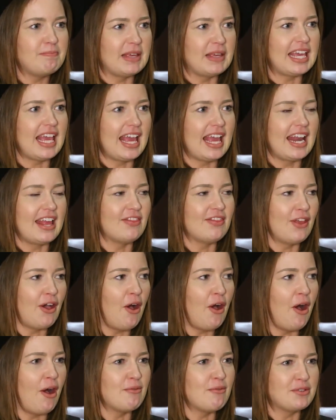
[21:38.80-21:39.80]
beginning, the
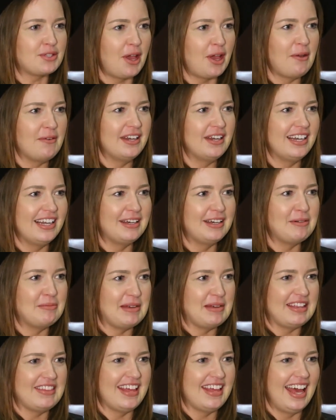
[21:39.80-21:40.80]
heart was going a little
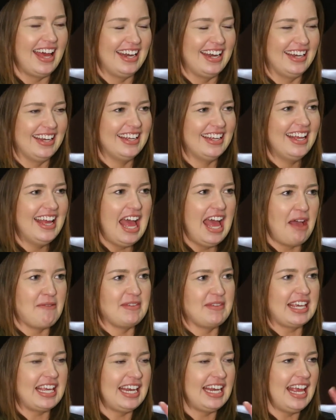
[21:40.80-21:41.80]
bit then.
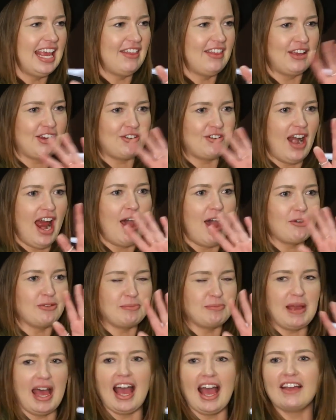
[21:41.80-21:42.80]
Um, you can hear the
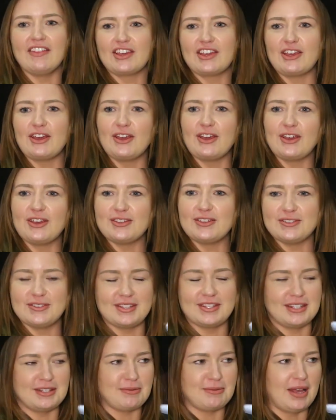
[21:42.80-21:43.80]
crowd behind the
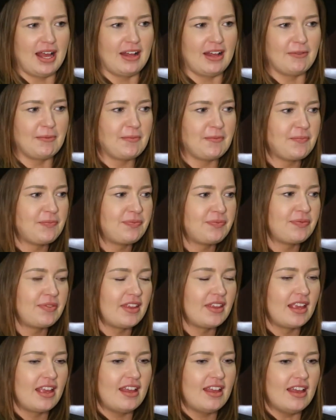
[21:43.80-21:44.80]
curtains as well.
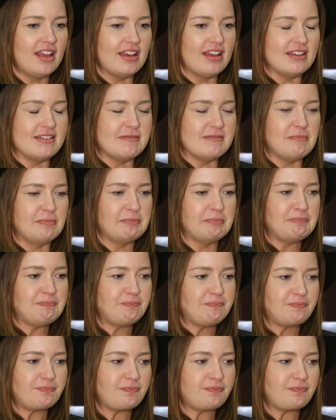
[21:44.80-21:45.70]
Um,